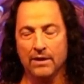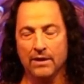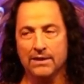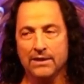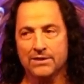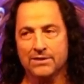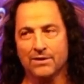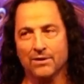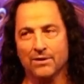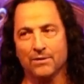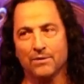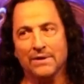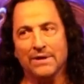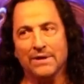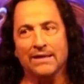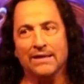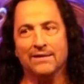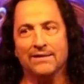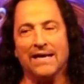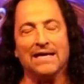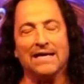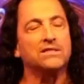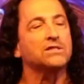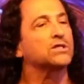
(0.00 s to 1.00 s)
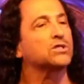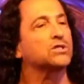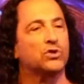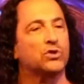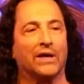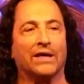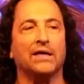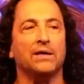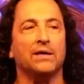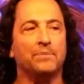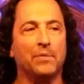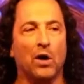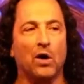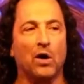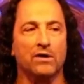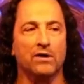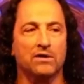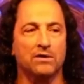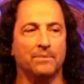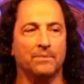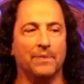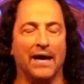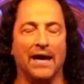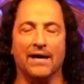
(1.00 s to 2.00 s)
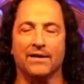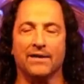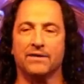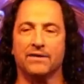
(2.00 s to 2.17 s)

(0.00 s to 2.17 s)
So that's a tricky part of the path